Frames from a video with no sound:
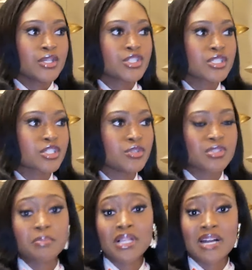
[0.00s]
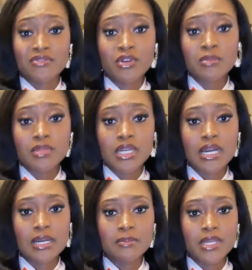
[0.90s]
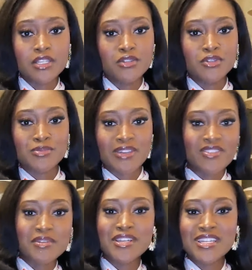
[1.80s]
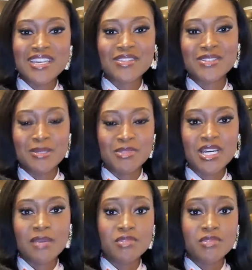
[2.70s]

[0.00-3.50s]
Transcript: just use a platform and use my femininity at the same time